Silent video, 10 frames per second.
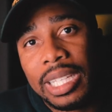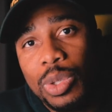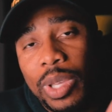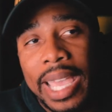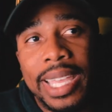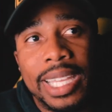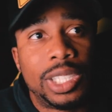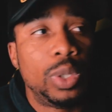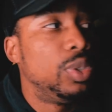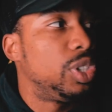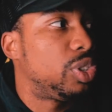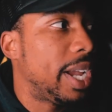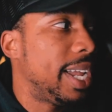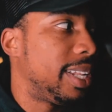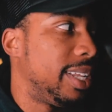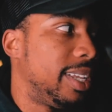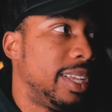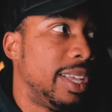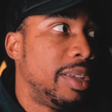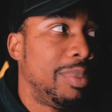you can't get too distracted,
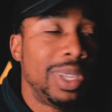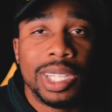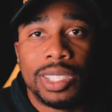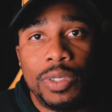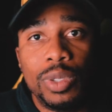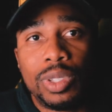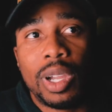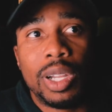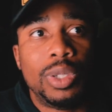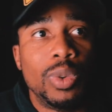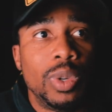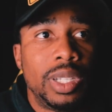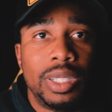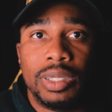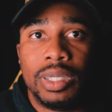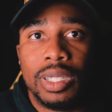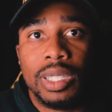because if you start doing,